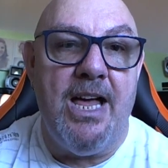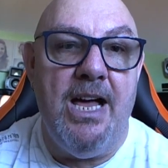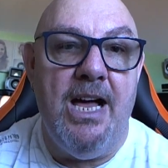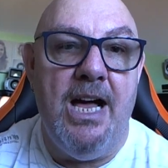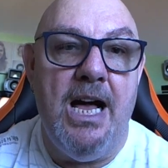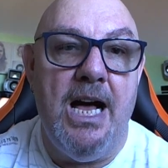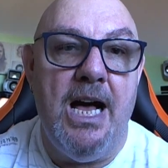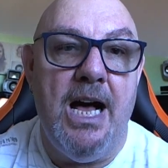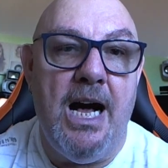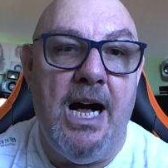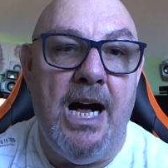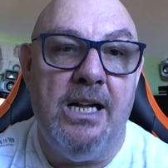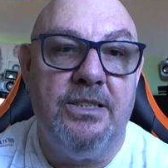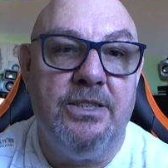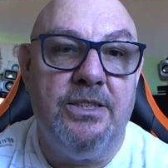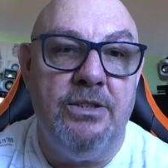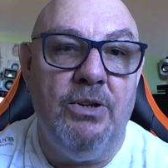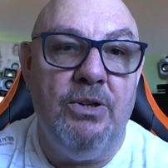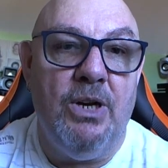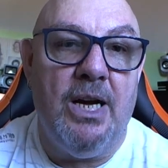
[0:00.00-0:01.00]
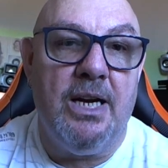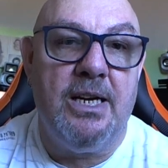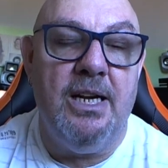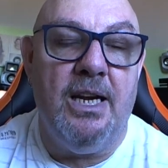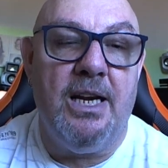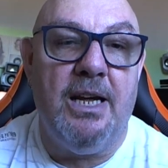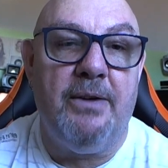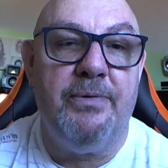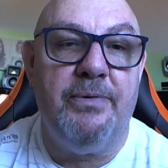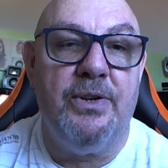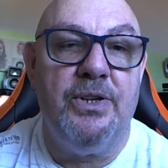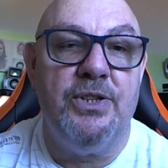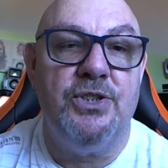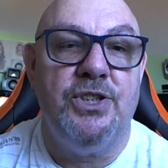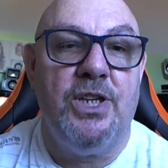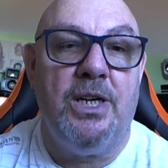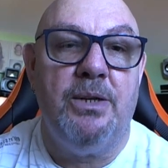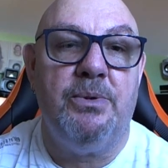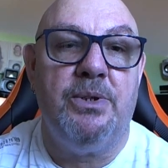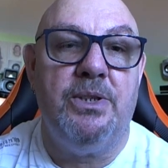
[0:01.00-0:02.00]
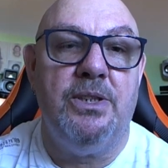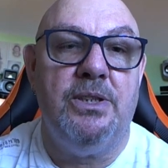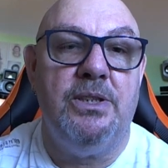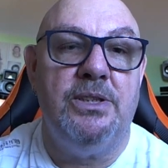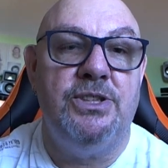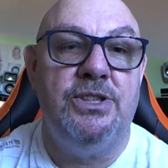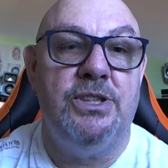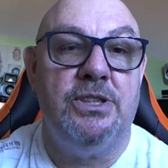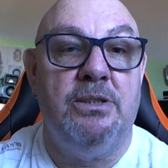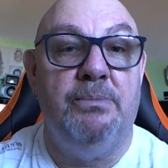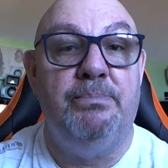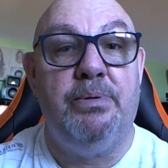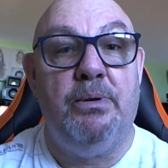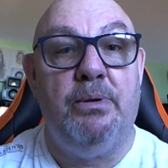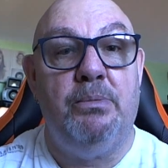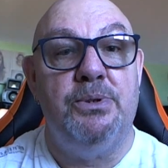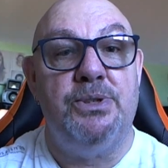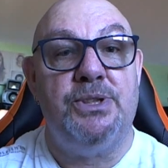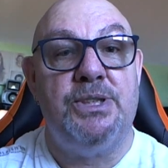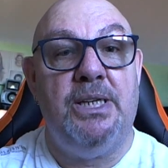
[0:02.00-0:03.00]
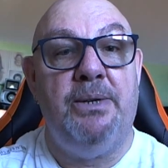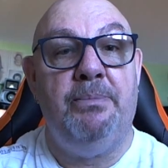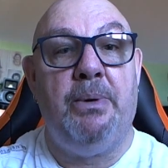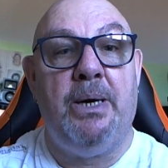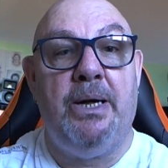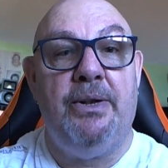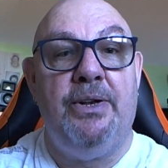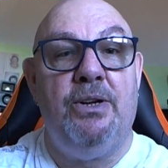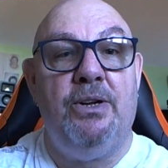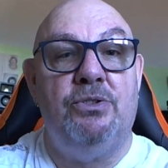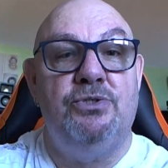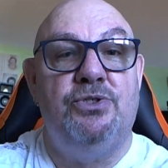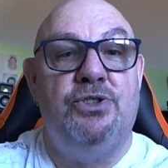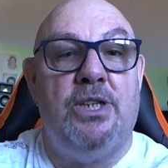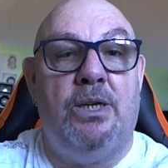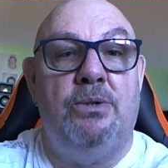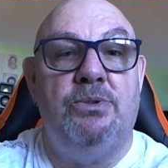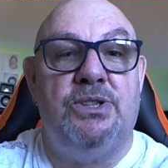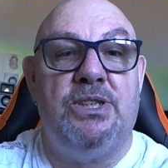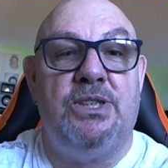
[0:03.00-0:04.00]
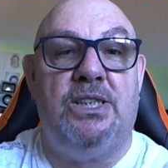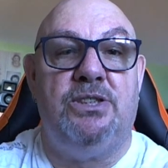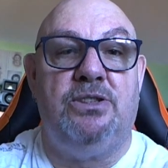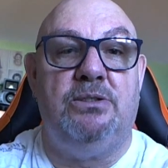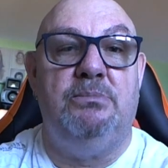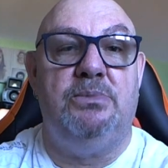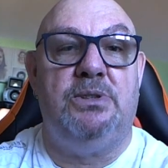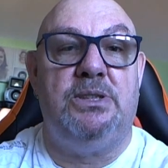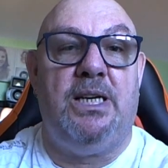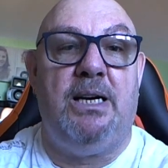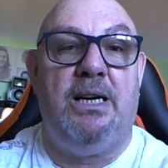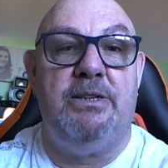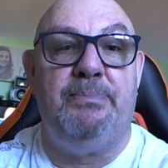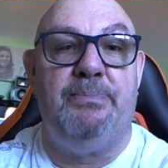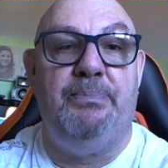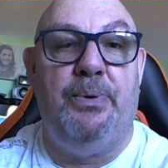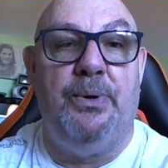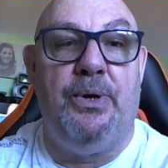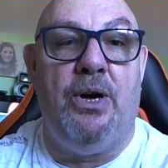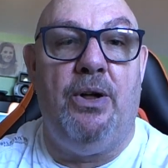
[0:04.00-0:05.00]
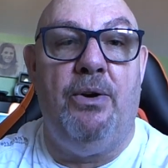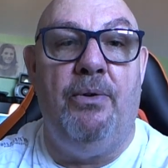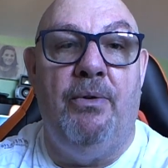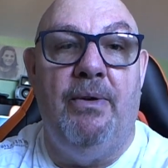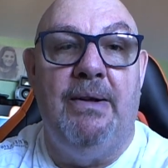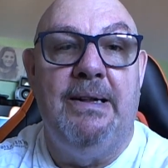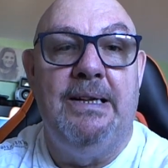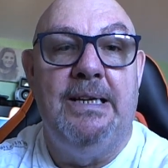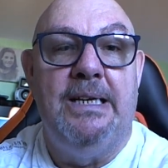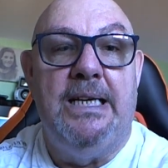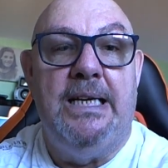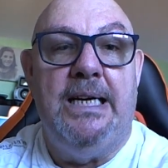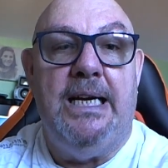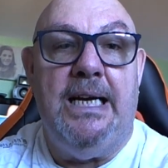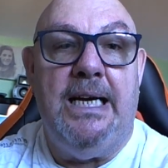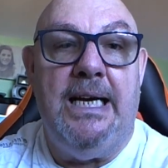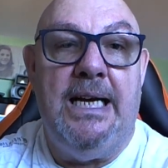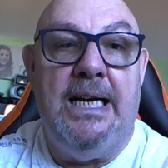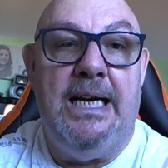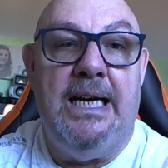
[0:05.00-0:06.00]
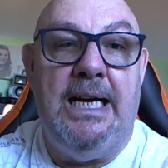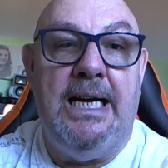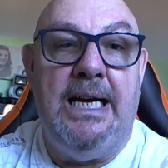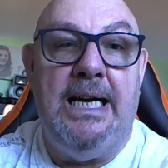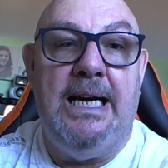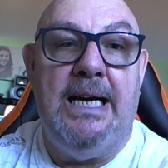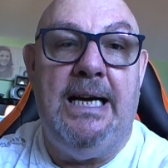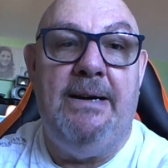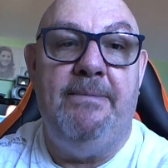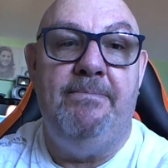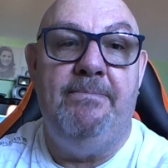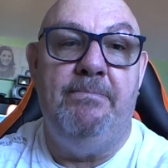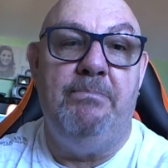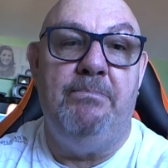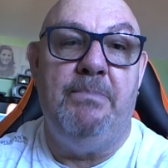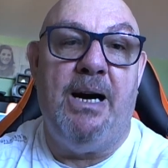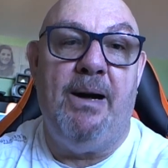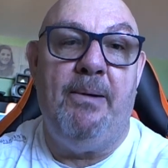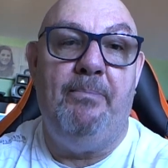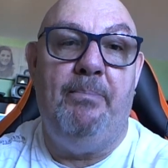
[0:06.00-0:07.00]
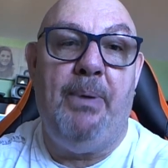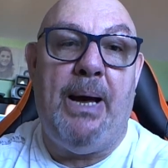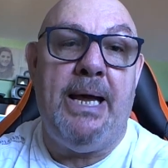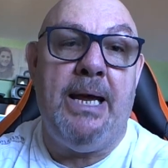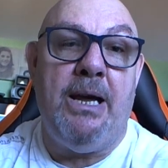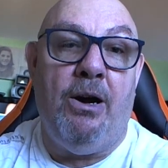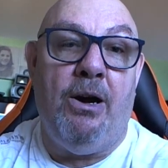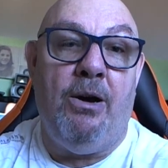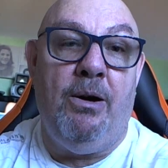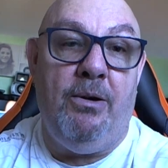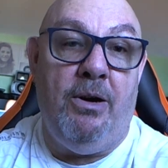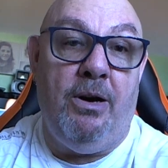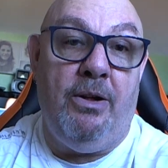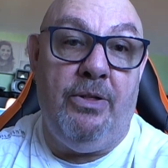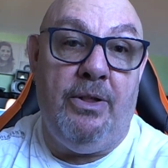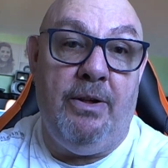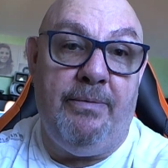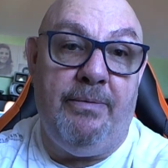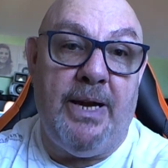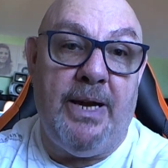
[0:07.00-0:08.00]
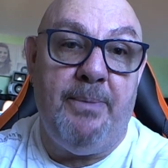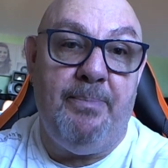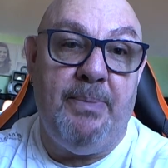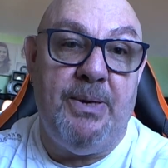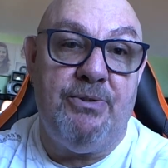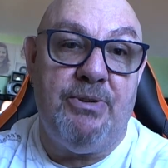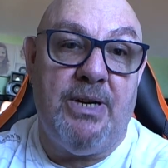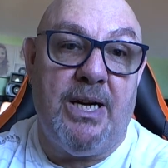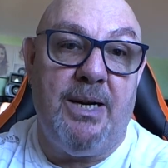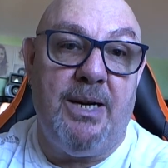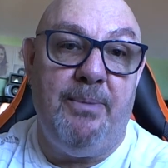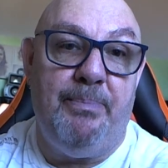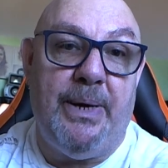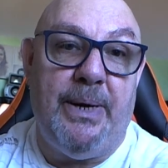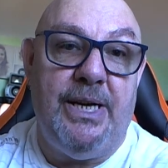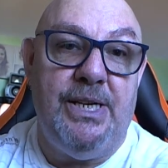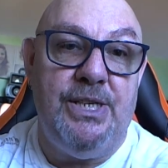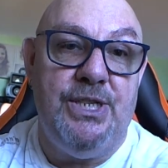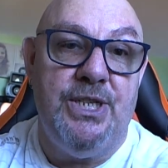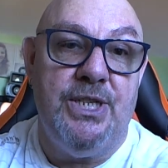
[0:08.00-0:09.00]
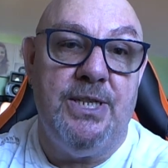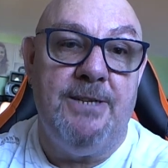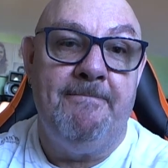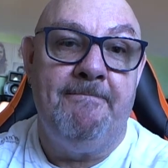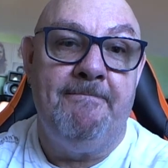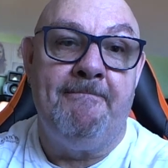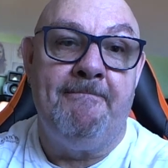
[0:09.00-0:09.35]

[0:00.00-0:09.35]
I do like a laugh and a joke, as you can probably see by the odd jokes I sometimes put on my bait on the Vapin Dragon page.